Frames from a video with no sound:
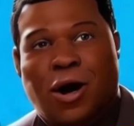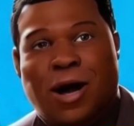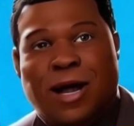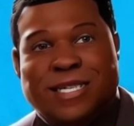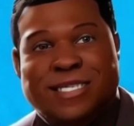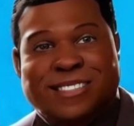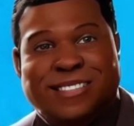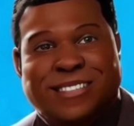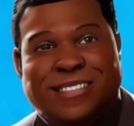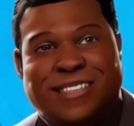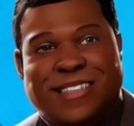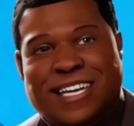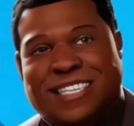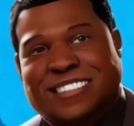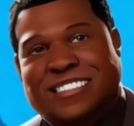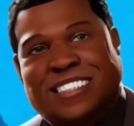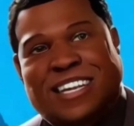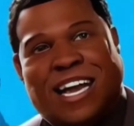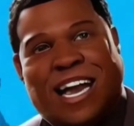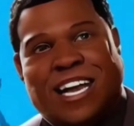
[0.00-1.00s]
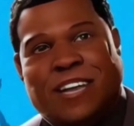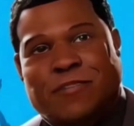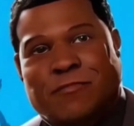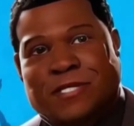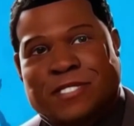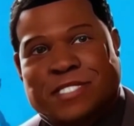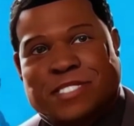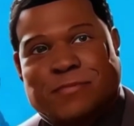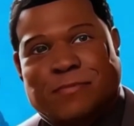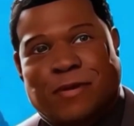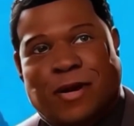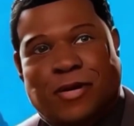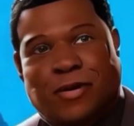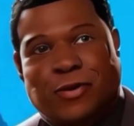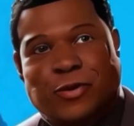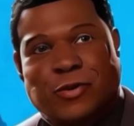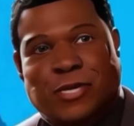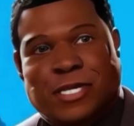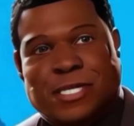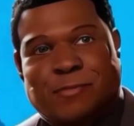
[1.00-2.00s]
Honestly, that's the kind of business
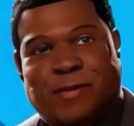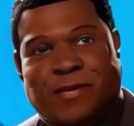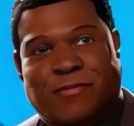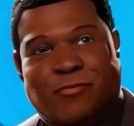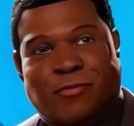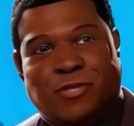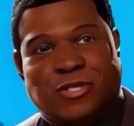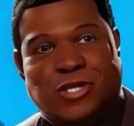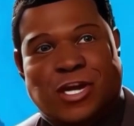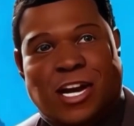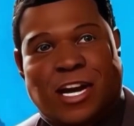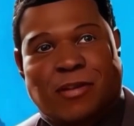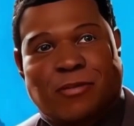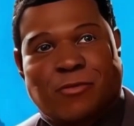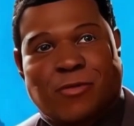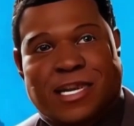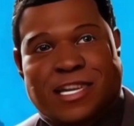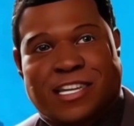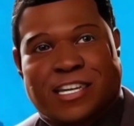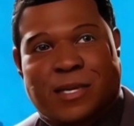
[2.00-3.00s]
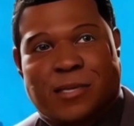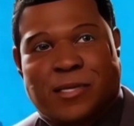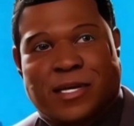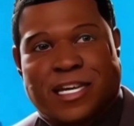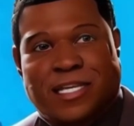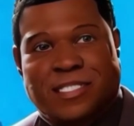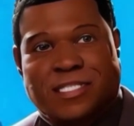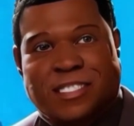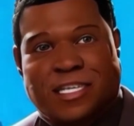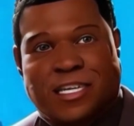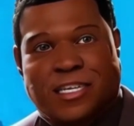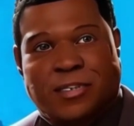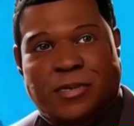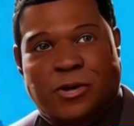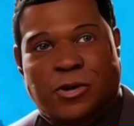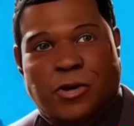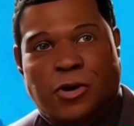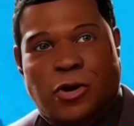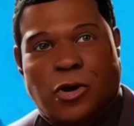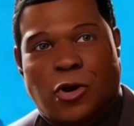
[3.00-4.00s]
model you'd expect from a child running a lemonade
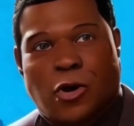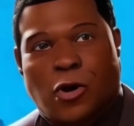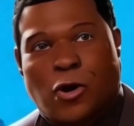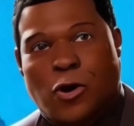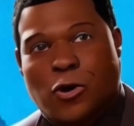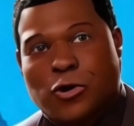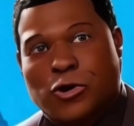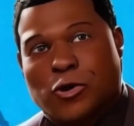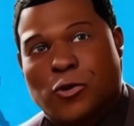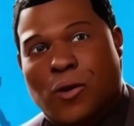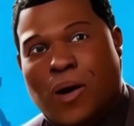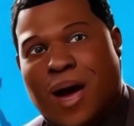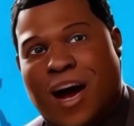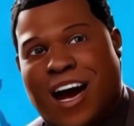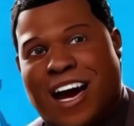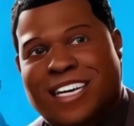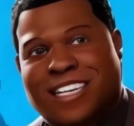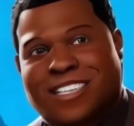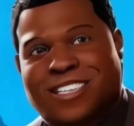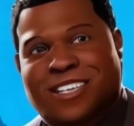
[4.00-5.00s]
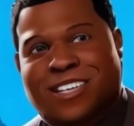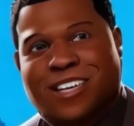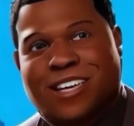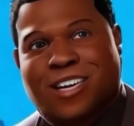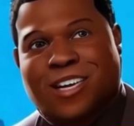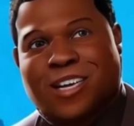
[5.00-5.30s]
stand. "Oh, you want ice?